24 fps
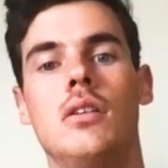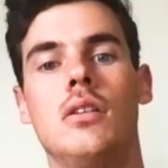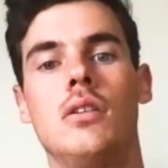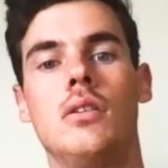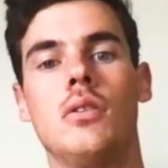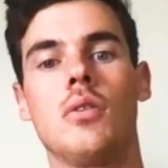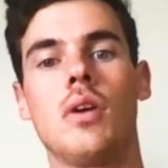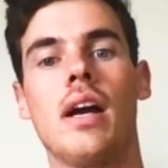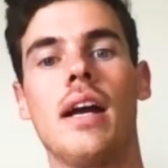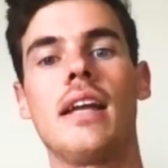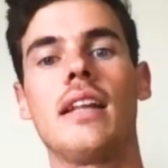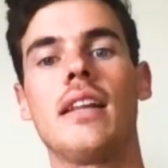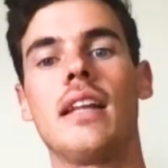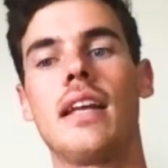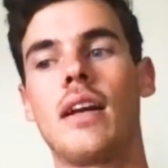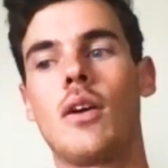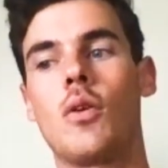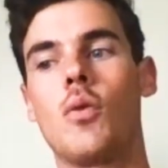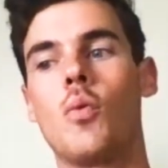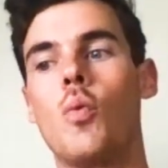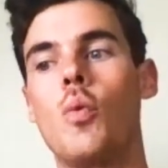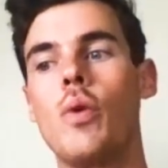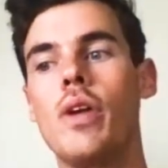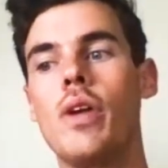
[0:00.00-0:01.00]
right? Like
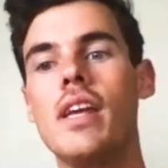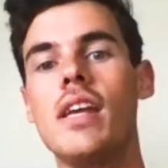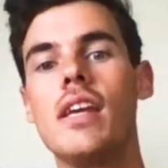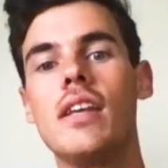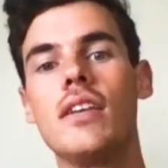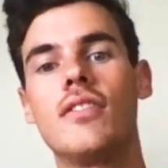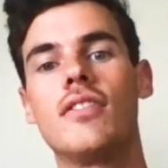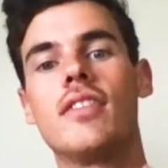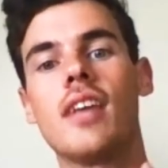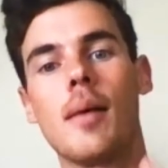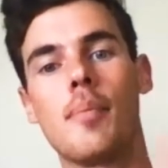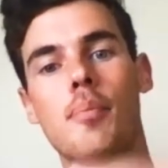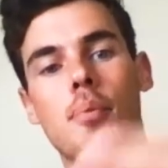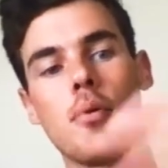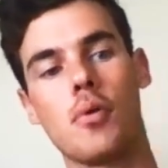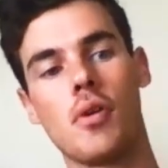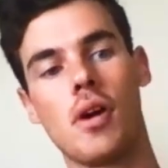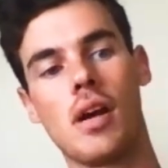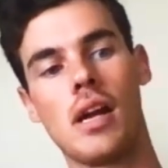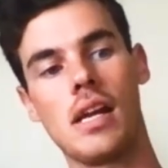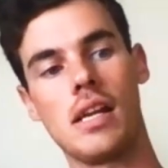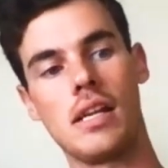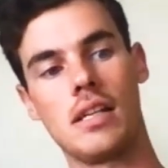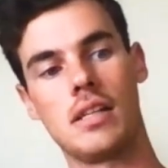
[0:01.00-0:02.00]
we
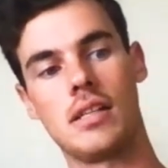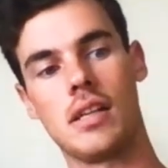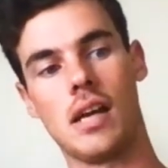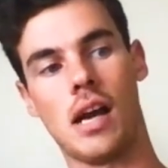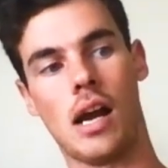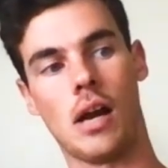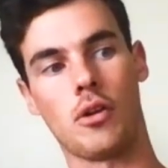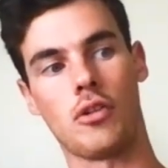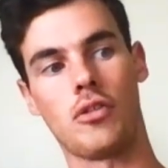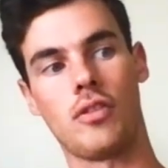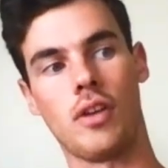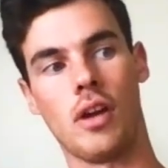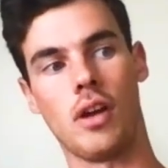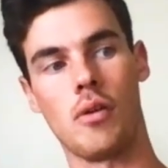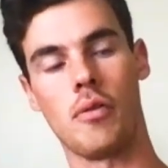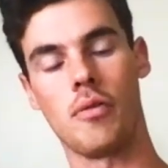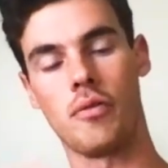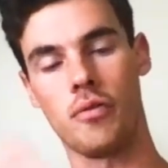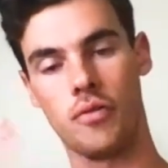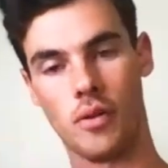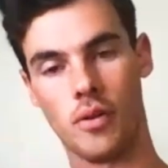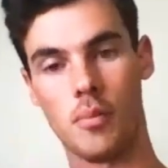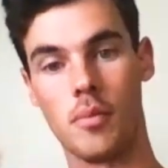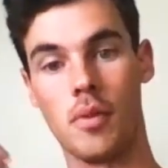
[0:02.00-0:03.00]
separate
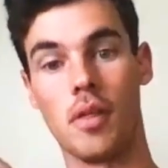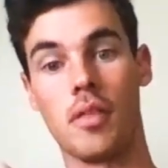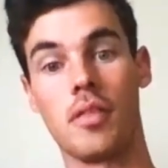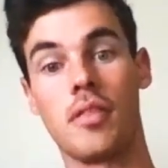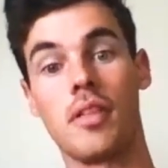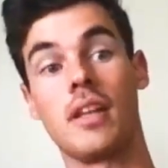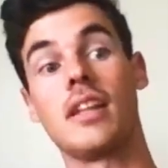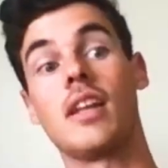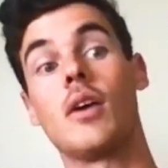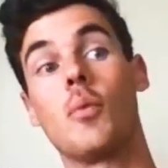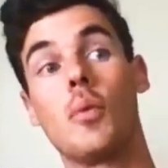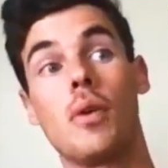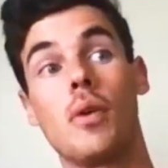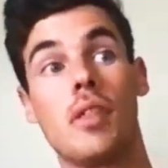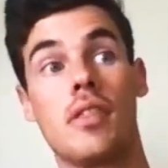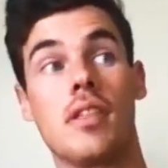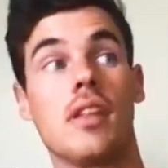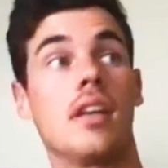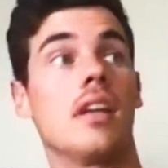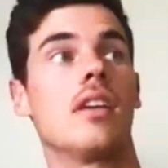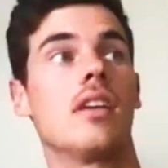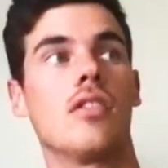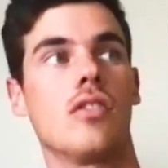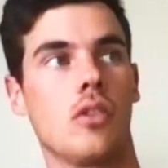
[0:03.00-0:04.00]
ourselves from the thing that we
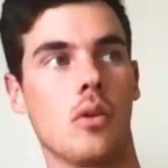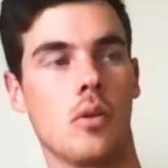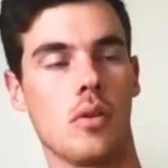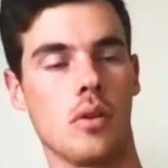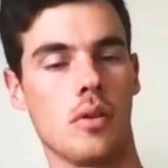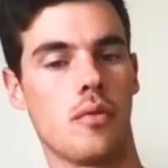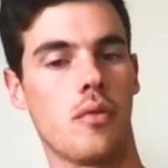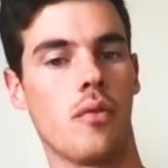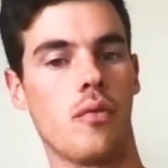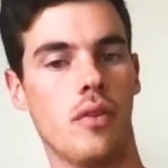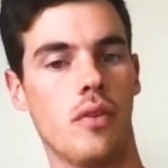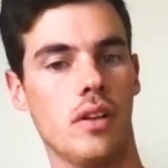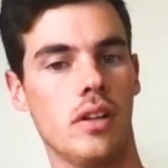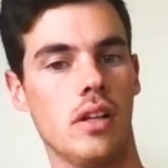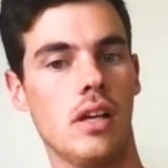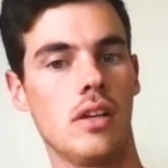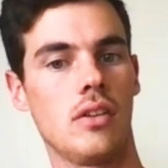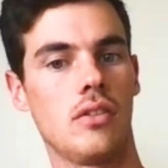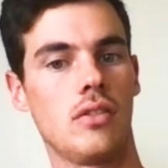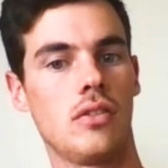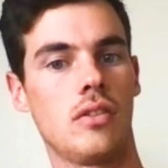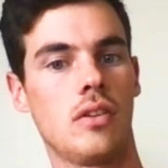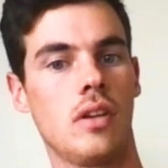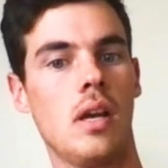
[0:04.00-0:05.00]
think is going to fulfill
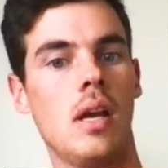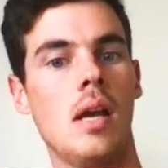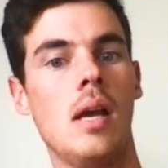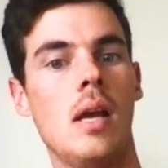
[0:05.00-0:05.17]
us.